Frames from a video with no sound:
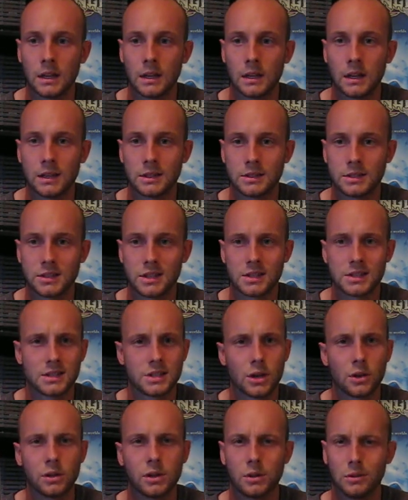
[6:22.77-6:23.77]
It's just
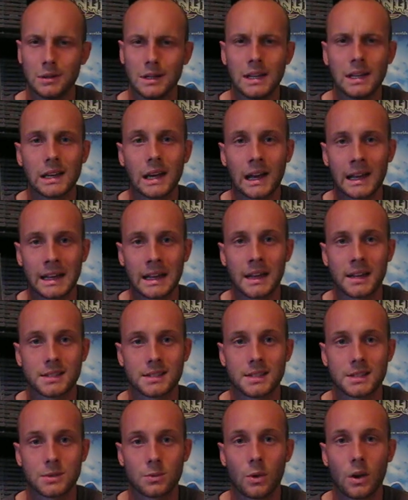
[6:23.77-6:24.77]
so unique, I guess,
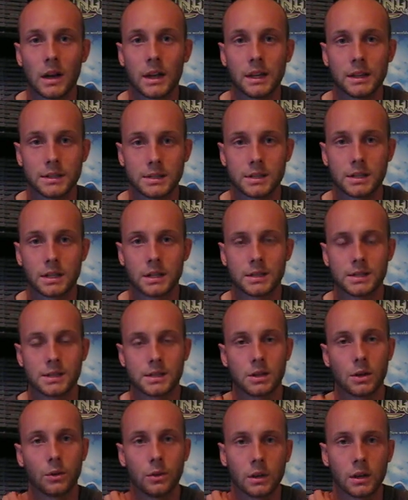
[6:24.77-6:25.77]
is why it's
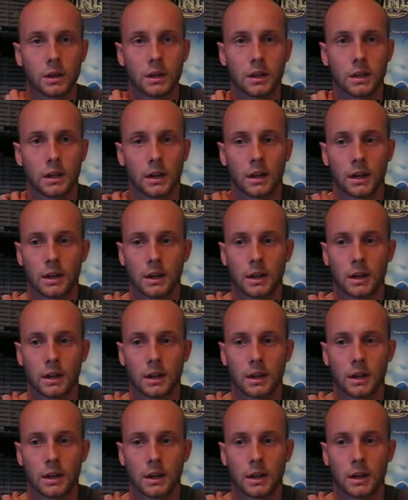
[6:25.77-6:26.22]
so good.